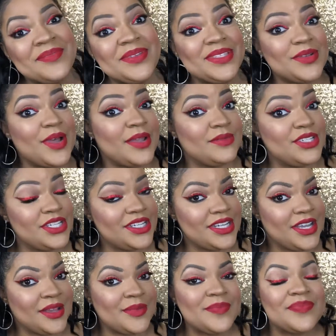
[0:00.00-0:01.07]
So I'm
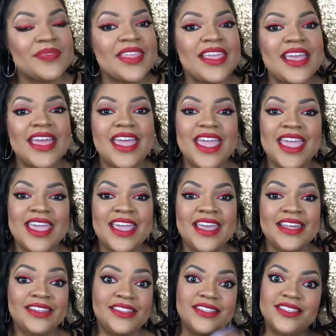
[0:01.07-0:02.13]
Chanelle,
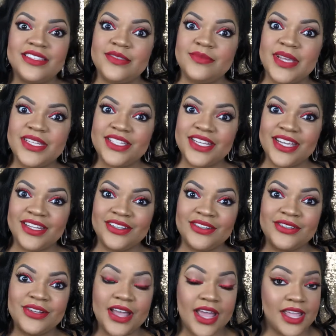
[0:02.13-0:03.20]
and this is my
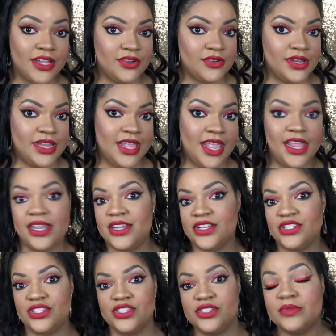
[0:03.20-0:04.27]
channel. I create
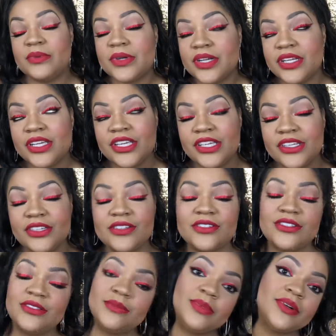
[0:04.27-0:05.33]
super cute,
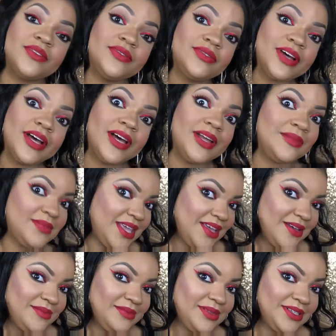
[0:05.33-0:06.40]
super fun
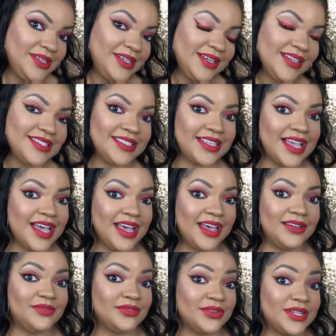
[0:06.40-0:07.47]
makeup looks.
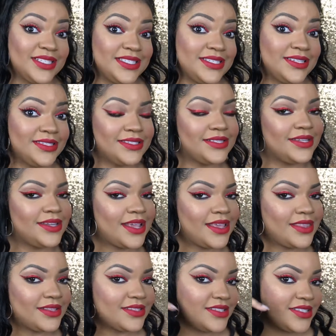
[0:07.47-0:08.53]
For instance, today
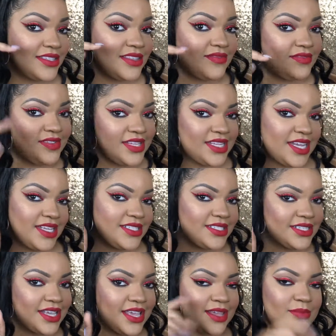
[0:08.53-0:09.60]
this is the V-Day
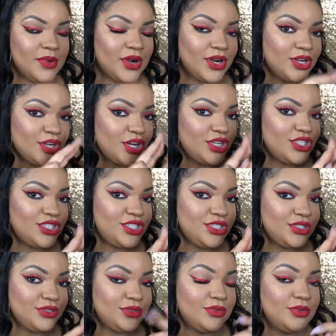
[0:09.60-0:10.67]
Slay Part
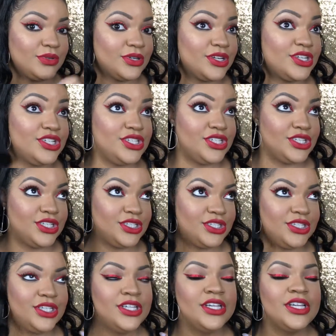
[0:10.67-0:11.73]
2, or deux,